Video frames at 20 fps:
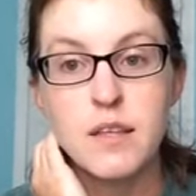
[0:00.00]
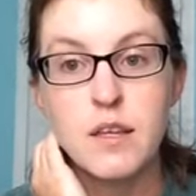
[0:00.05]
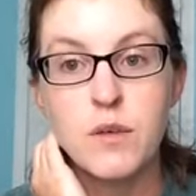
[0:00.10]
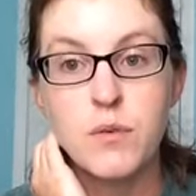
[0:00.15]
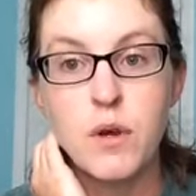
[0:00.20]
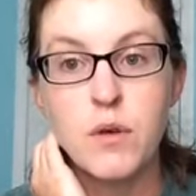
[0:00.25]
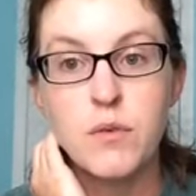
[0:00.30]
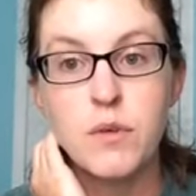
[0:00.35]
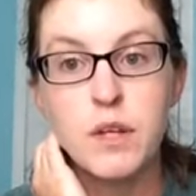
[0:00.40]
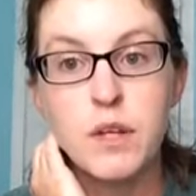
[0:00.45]

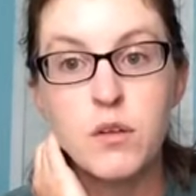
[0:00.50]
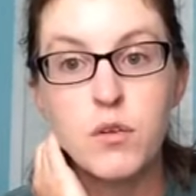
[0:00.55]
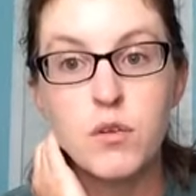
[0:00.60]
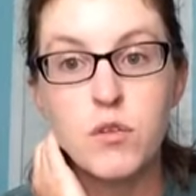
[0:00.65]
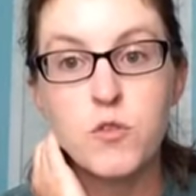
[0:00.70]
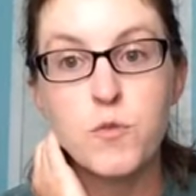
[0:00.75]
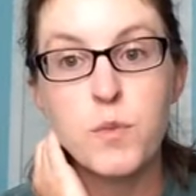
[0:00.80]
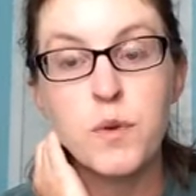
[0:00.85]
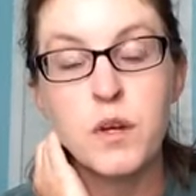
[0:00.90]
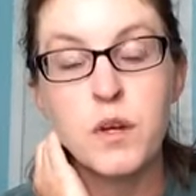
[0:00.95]
0
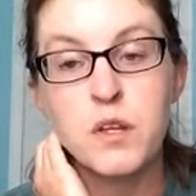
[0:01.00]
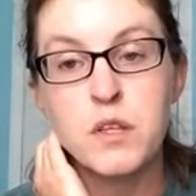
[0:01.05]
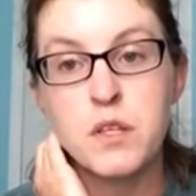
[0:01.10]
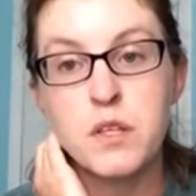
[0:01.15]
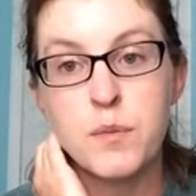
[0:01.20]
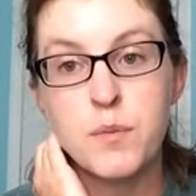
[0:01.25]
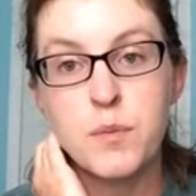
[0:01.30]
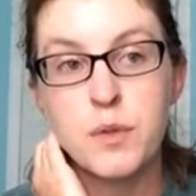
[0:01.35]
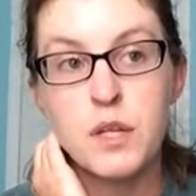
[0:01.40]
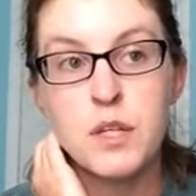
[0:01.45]
needles, because
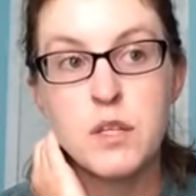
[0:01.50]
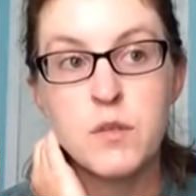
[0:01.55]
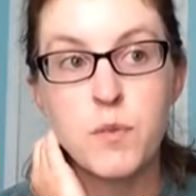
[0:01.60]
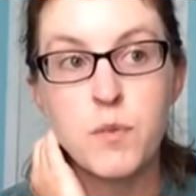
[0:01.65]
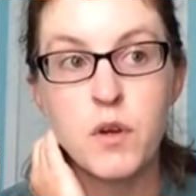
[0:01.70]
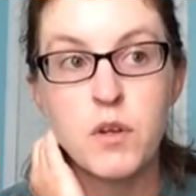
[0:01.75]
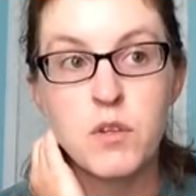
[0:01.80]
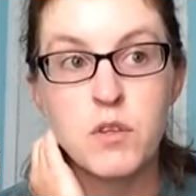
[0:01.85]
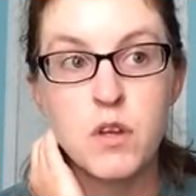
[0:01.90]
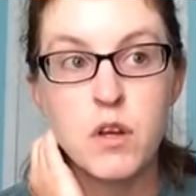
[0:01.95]
the police
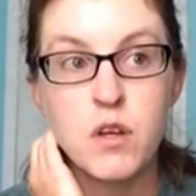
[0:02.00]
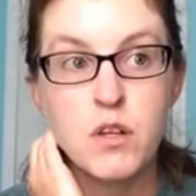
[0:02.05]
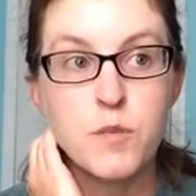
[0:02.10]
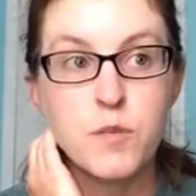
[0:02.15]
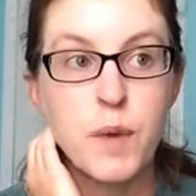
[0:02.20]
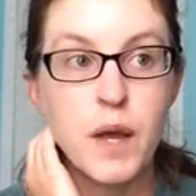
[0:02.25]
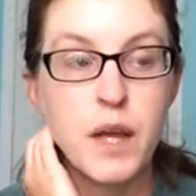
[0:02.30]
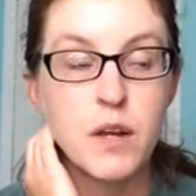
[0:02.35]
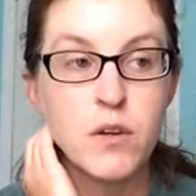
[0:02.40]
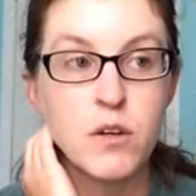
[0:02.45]
box socks
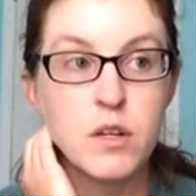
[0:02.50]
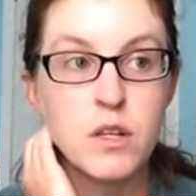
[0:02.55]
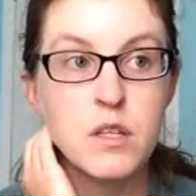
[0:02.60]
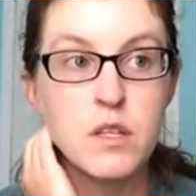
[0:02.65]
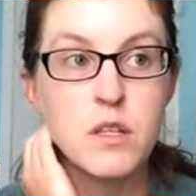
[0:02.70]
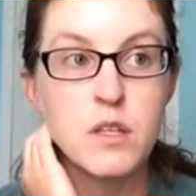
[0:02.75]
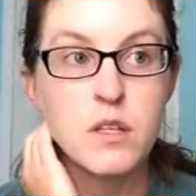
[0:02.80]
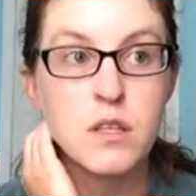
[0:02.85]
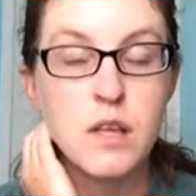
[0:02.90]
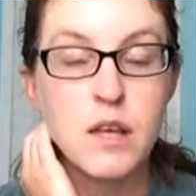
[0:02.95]
pattern
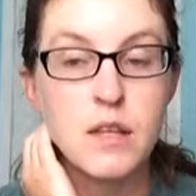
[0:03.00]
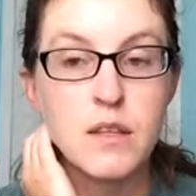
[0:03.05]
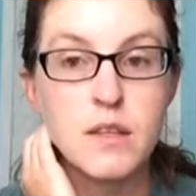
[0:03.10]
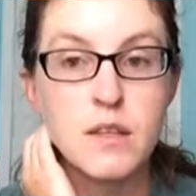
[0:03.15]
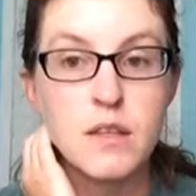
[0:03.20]
is size